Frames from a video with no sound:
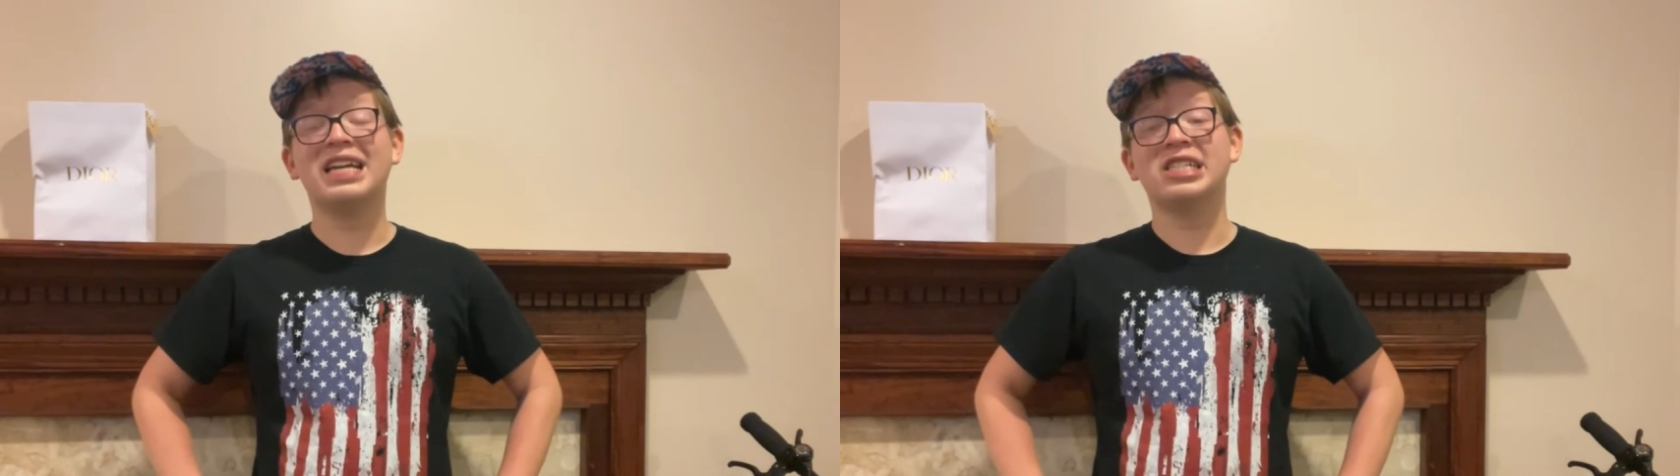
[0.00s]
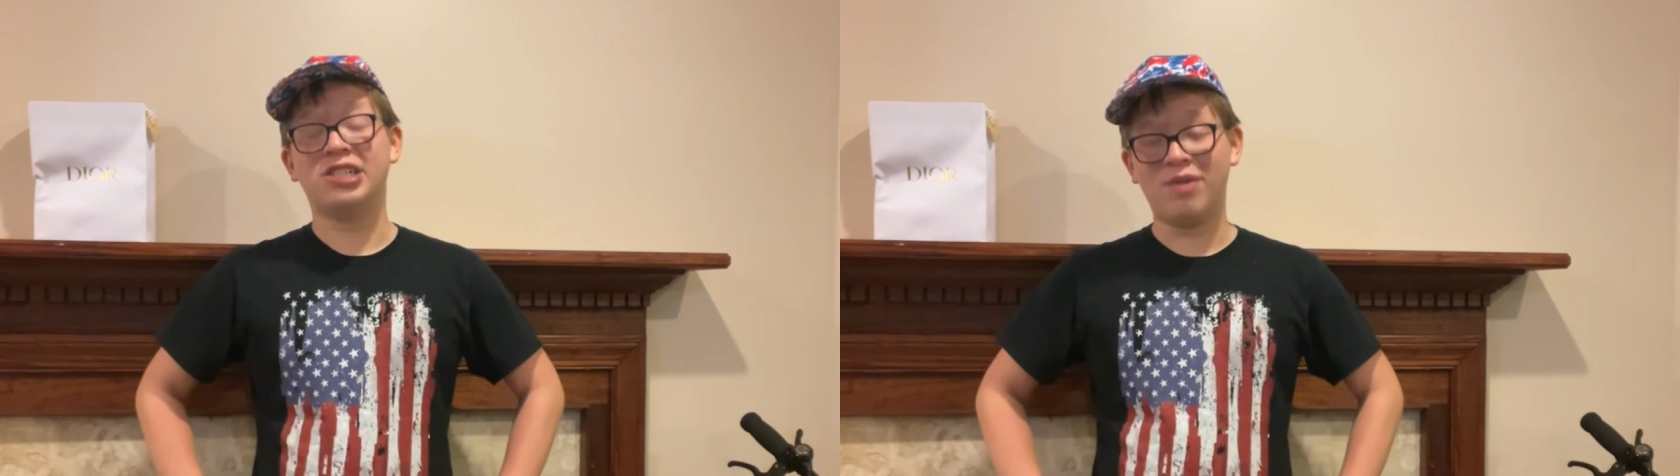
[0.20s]

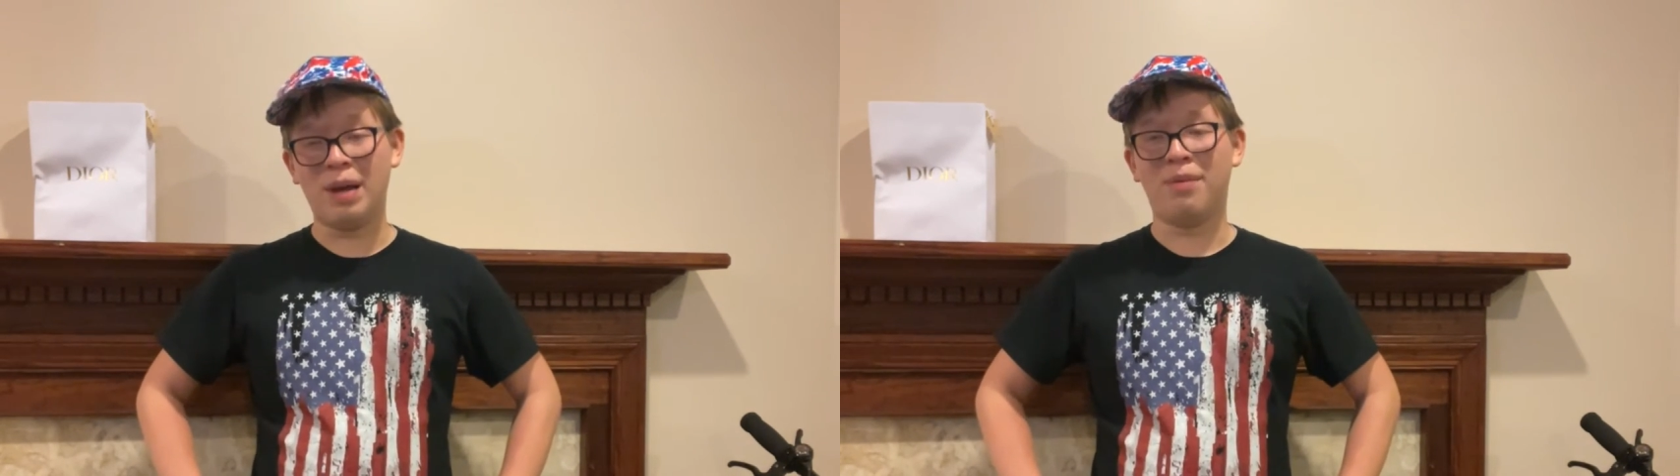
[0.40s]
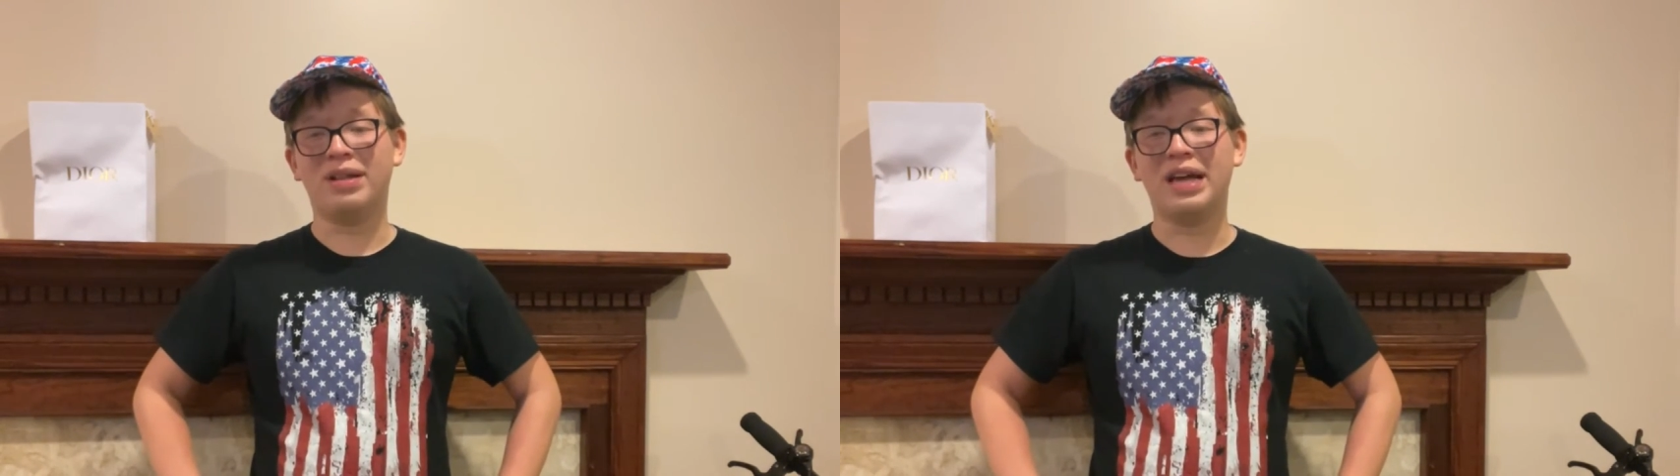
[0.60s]

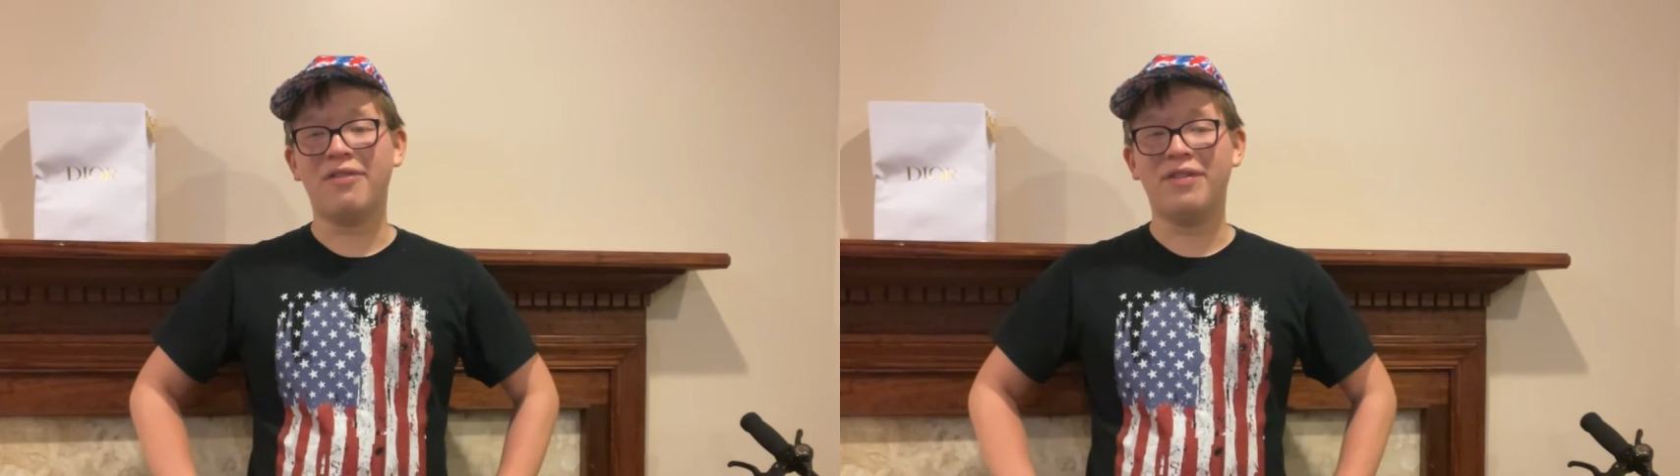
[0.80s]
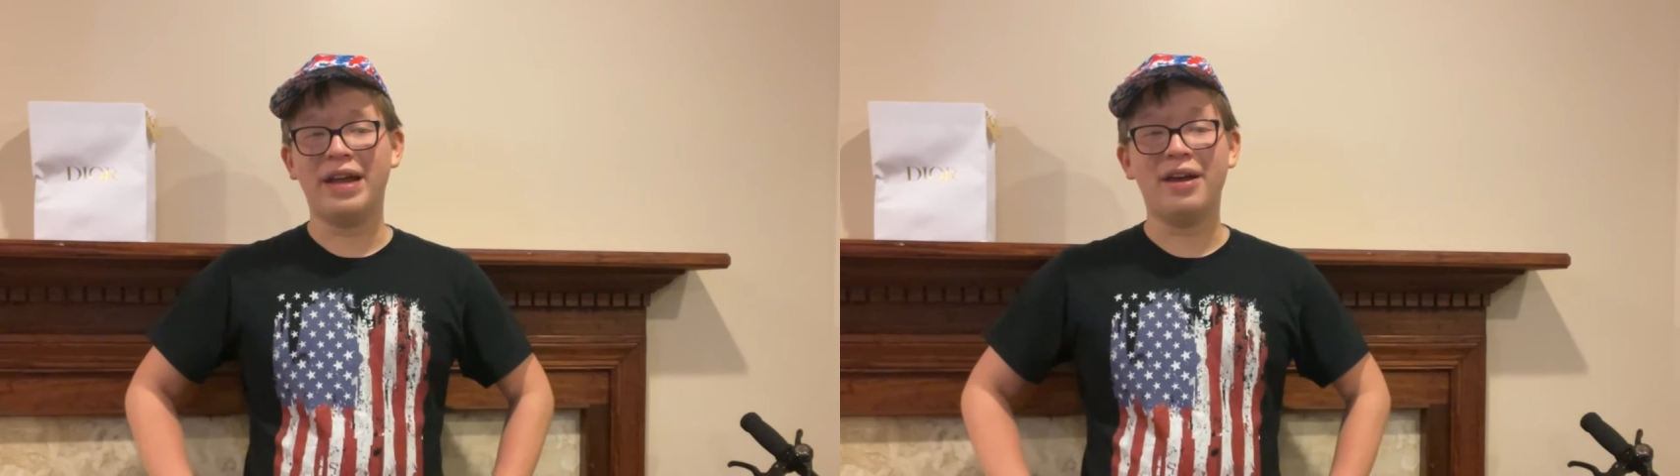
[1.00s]
extreme on
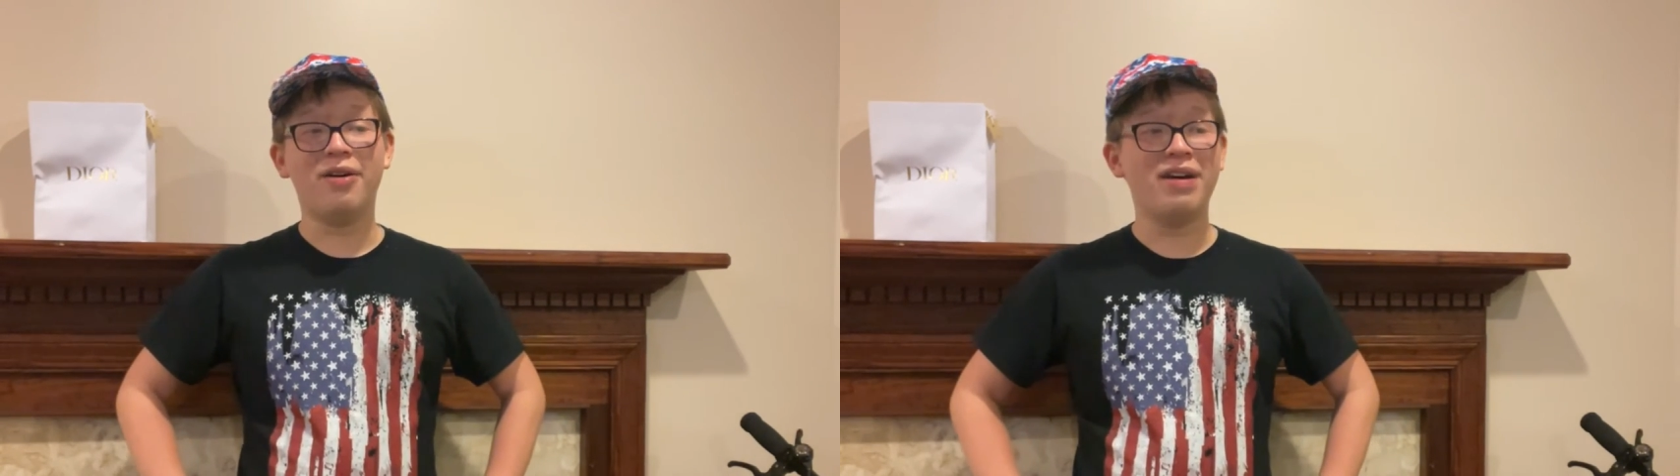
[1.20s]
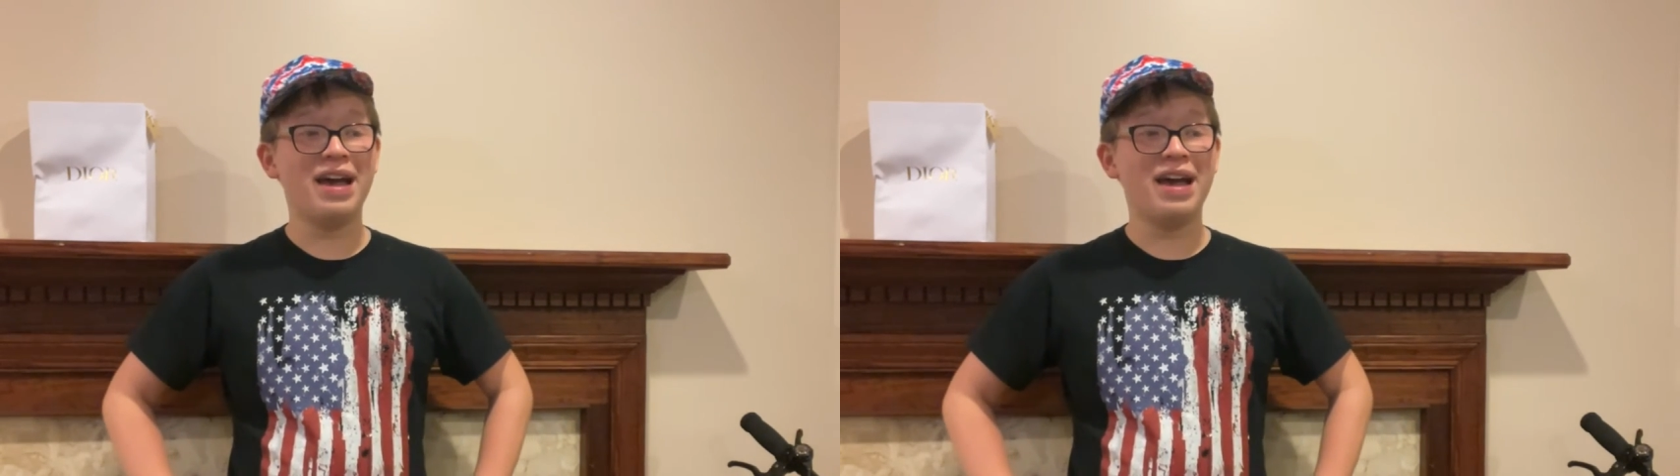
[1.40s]
that video,